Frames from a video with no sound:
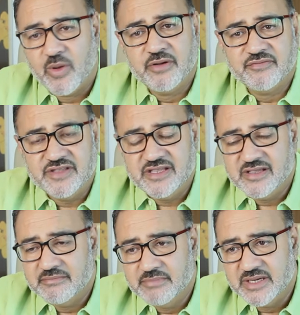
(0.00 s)
one of
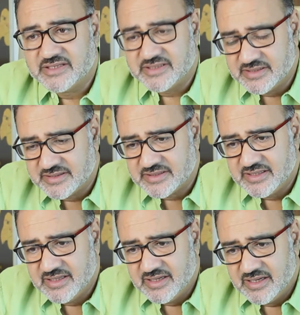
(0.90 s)
the ministers
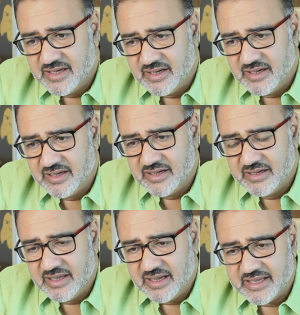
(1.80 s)

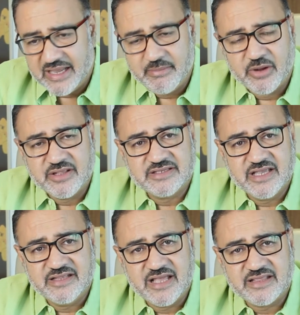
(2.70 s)
came out and
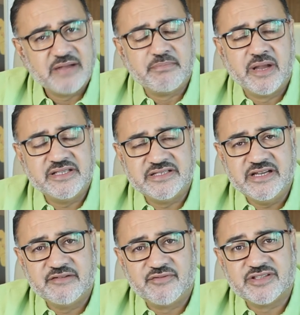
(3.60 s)
said that that money is
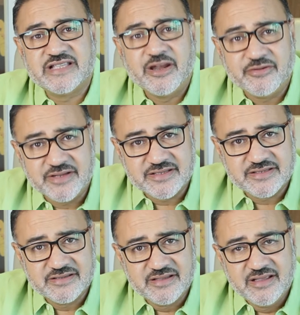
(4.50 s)
needed for
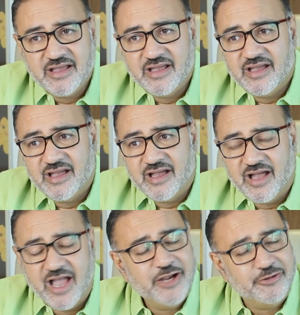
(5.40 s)
salaries.
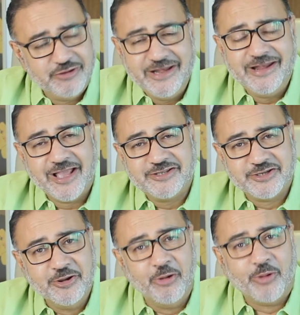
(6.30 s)
I'd really like
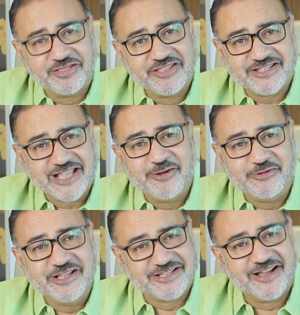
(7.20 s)
to know what the
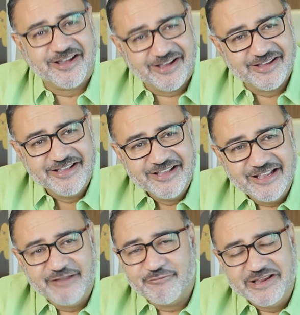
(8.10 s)
salaries are
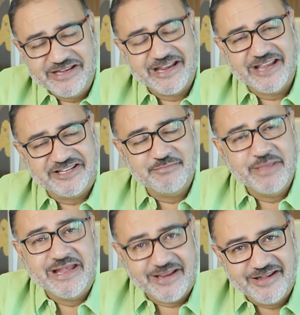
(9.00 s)
if we need 80
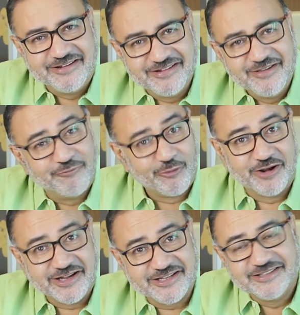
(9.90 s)
million for
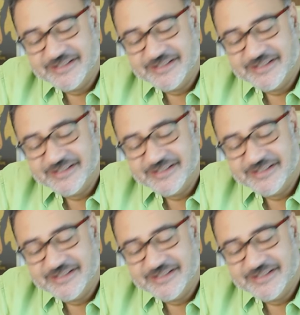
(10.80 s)
it.